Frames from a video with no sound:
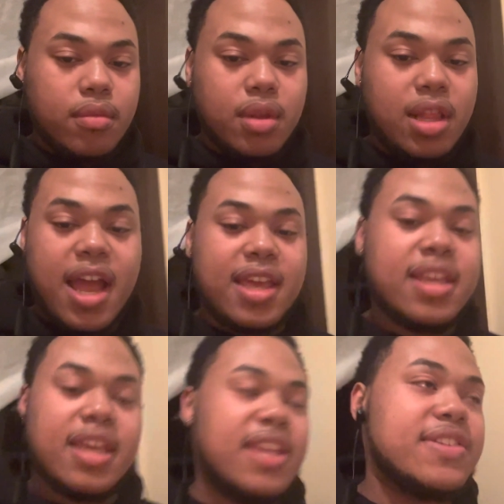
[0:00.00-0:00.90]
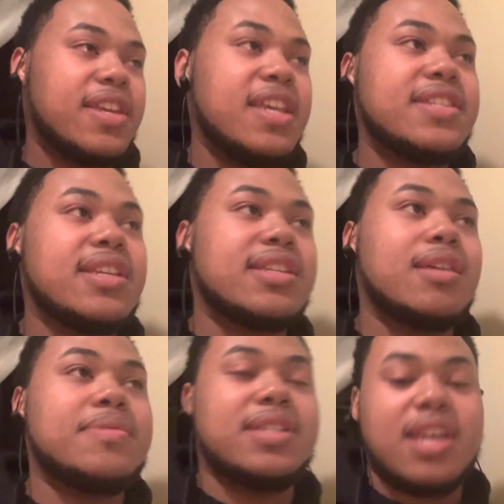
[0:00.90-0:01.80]
Like, he's just
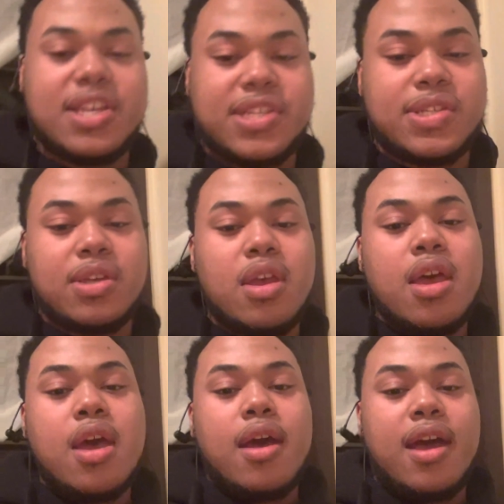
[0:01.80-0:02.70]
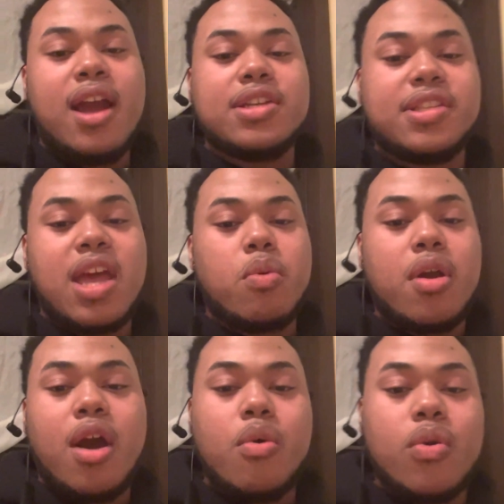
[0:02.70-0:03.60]
obsessed. I understand we
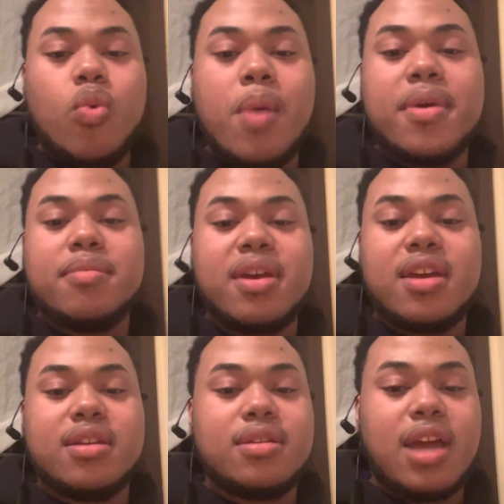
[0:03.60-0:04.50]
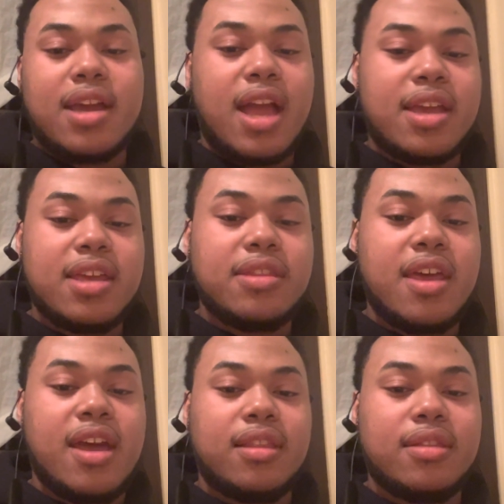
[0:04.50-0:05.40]
all want a woman, man. I get
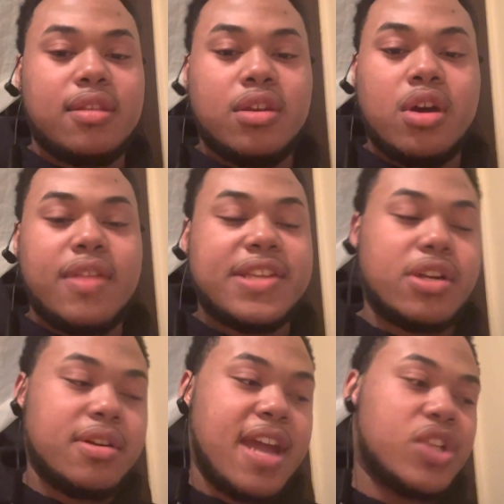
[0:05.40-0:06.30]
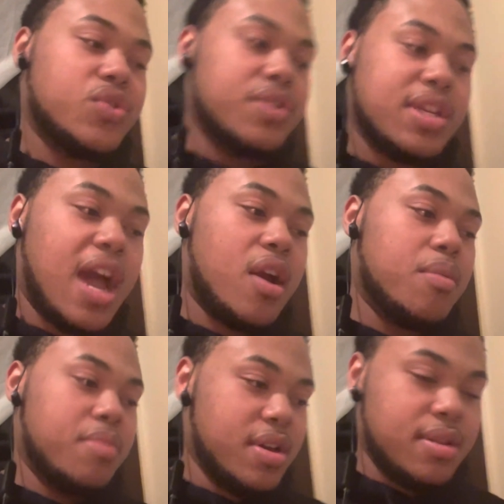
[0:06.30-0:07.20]
that. You know, that's our natural desire,
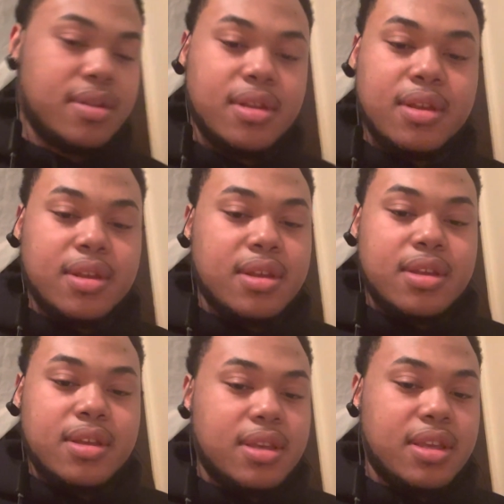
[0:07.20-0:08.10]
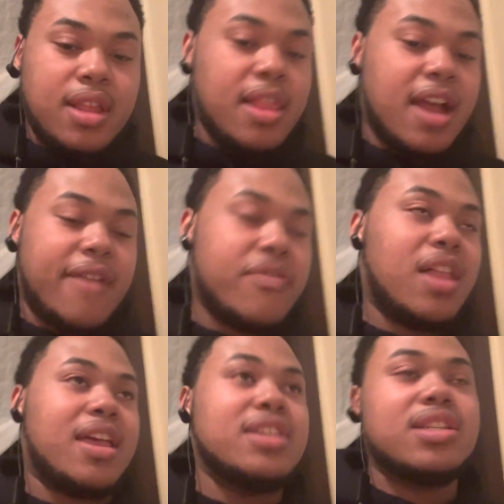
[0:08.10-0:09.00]
but like, I feel
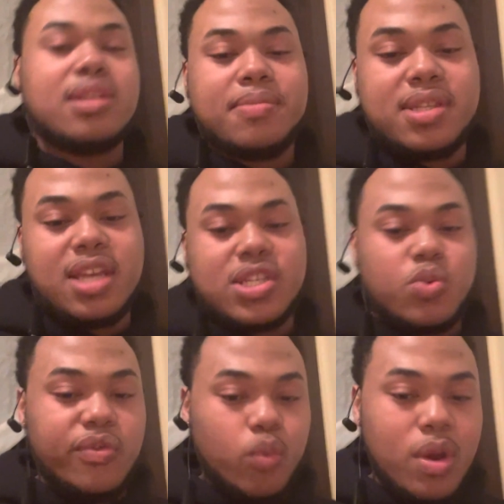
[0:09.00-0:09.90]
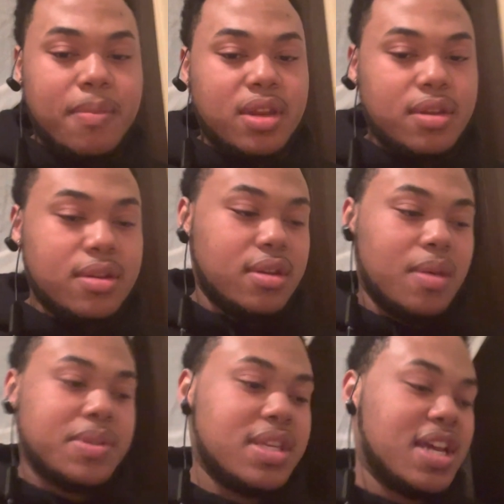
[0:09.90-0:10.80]
like he's just obsessed with women,
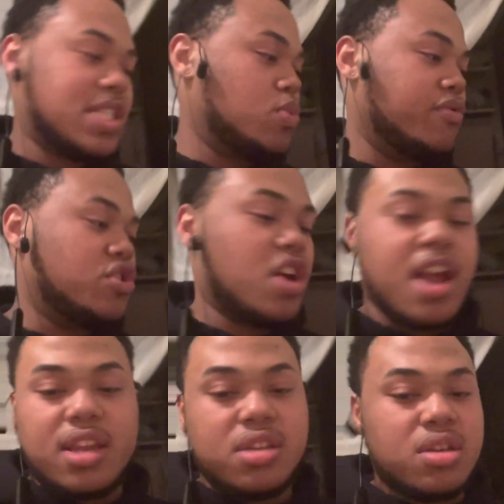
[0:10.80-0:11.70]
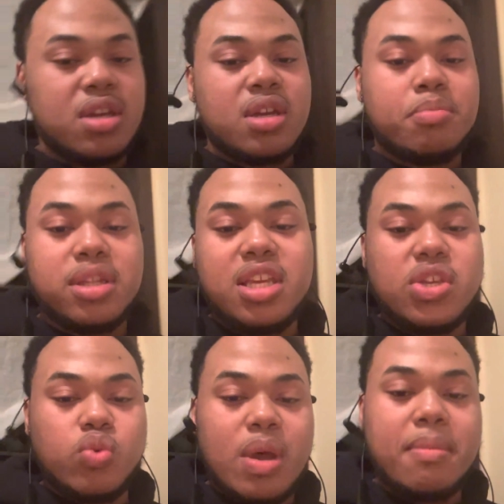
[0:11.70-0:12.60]
obsessed with trying to
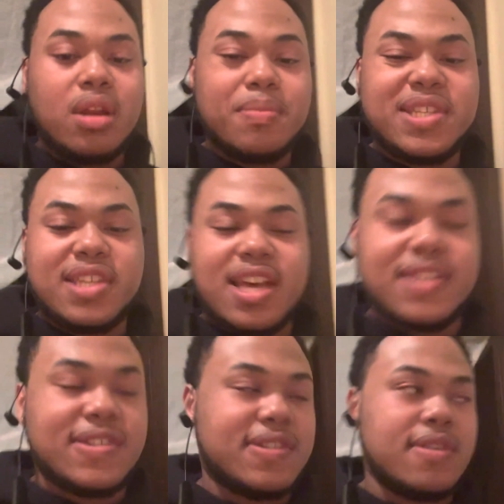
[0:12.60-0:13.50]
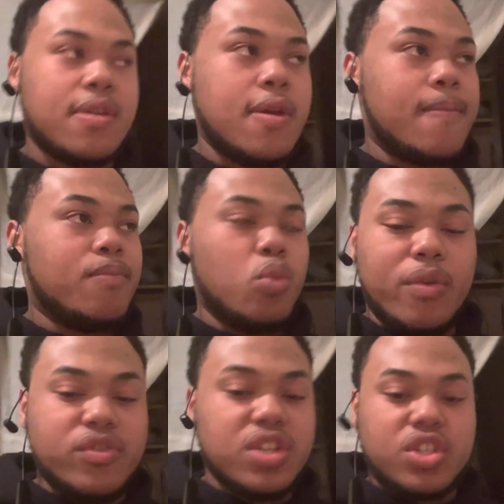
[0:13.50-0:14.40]
please women, obsessed
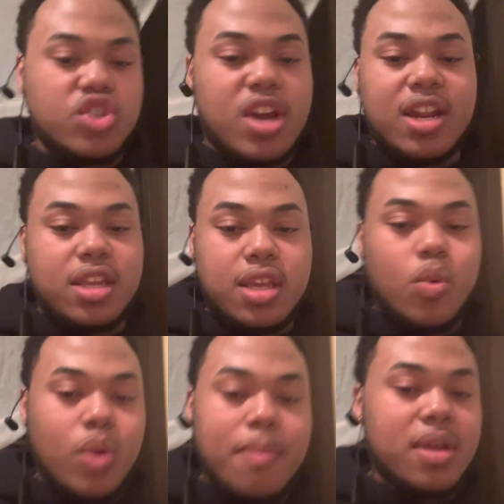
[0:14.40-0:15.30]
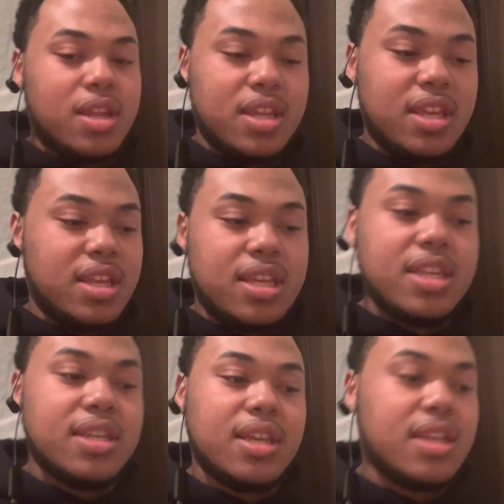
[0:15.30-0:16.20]
with just trying to get women. And
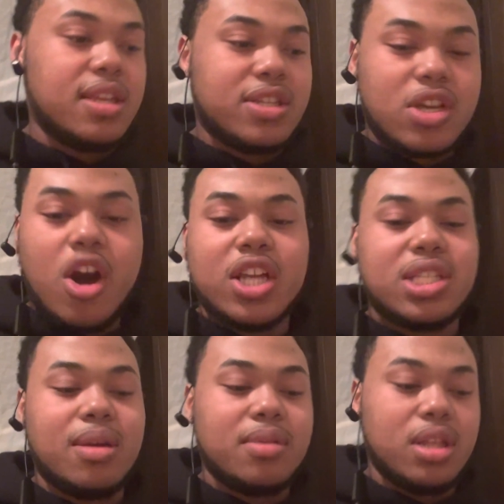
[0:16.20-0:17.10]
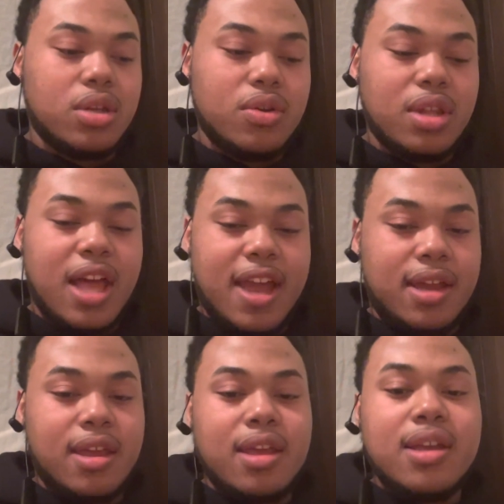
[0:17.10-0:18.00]
he's caused him to lose,
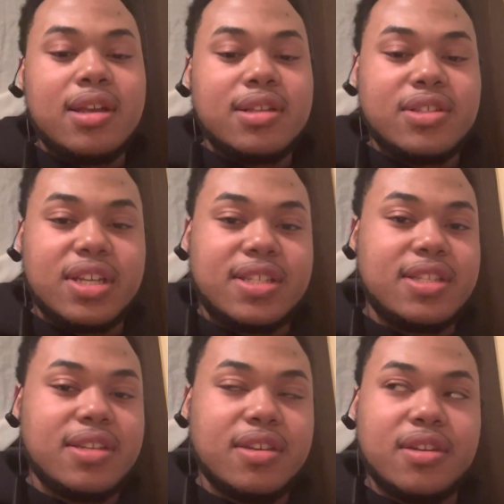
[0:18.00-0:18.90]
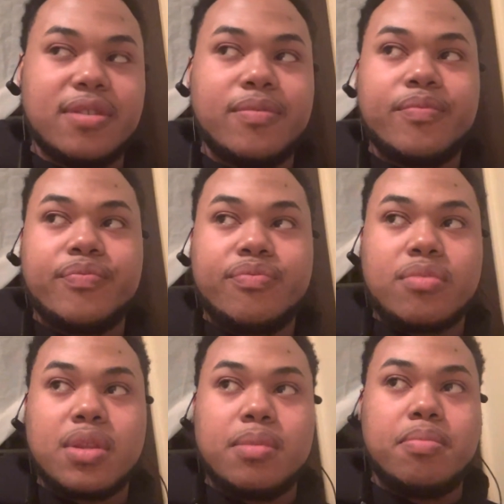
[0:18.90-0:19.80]
like, just to
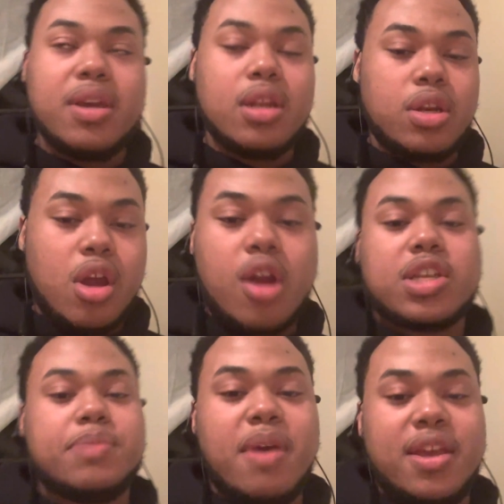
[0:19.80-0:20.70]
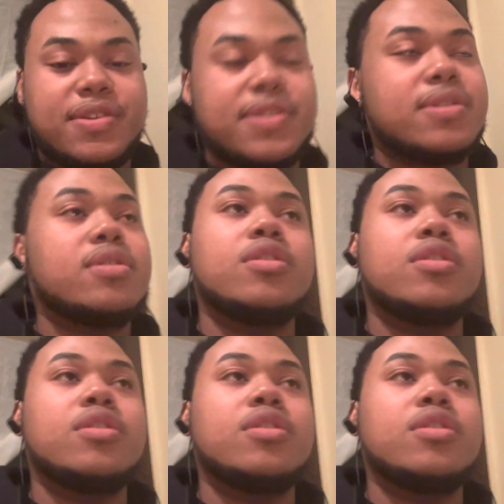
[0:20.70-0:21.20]
be in a dark space, you